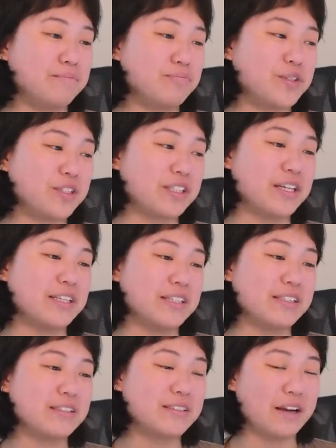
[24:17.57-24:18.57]
just
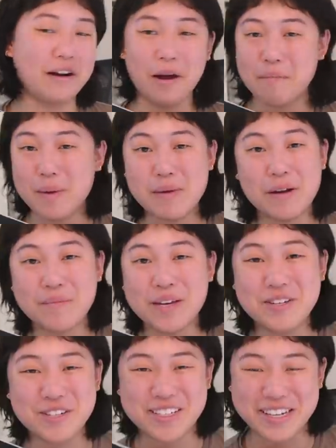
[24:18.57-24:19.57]
cause, I don't know, maybe it'll be
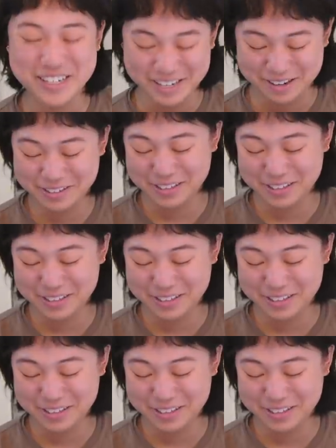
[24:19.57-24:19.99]
interesting to you.